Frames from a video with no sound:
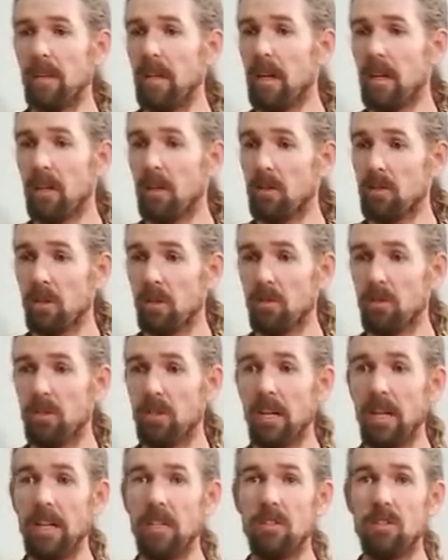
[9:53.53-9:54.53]
and also
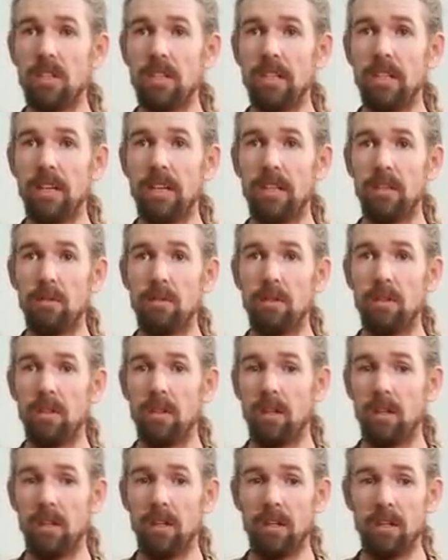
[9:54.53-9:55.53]
changing in
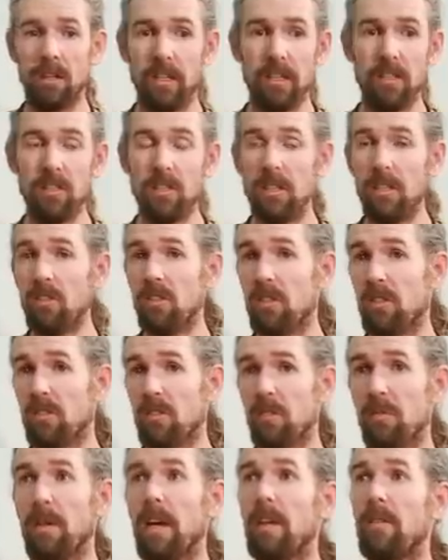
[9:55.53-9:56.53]

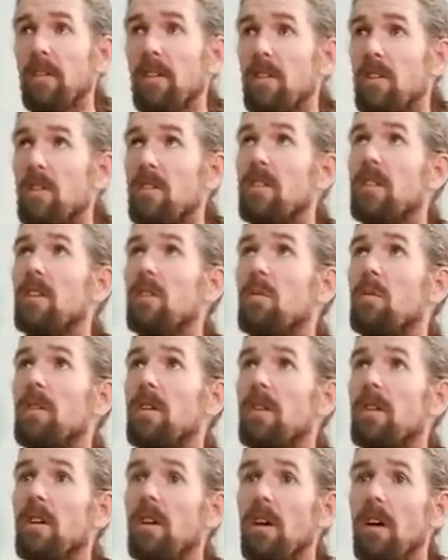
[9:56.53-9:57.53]
conditions of having to deal
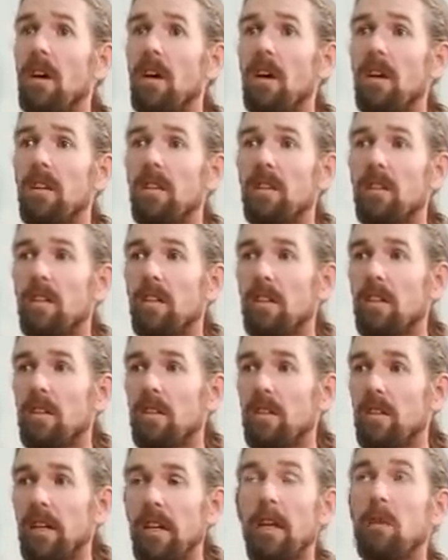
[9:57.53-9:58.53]
with
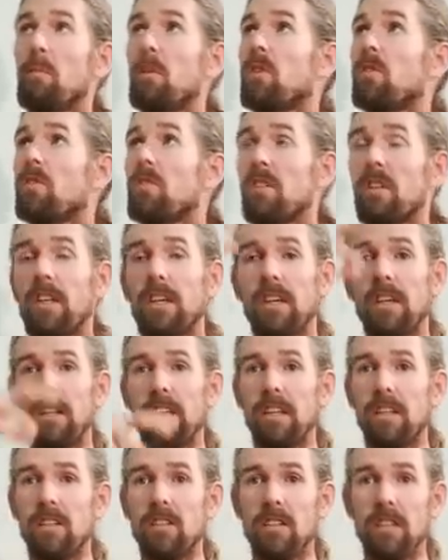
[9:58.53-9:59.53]
the chemicals that get
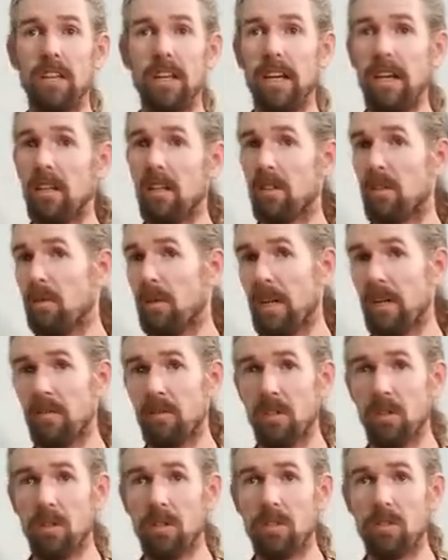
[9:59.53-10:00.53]
into the air that we have
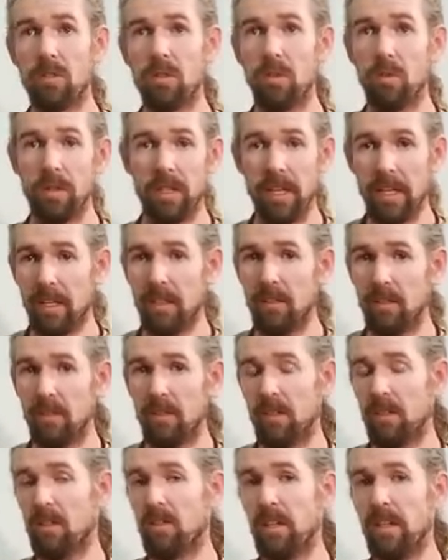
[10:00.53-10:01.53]
no control. We can't,
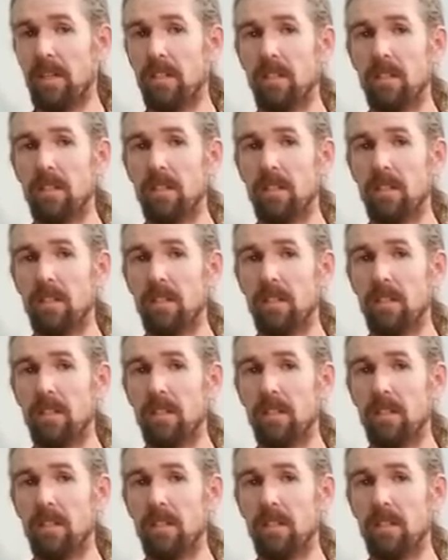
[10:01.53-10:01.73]
create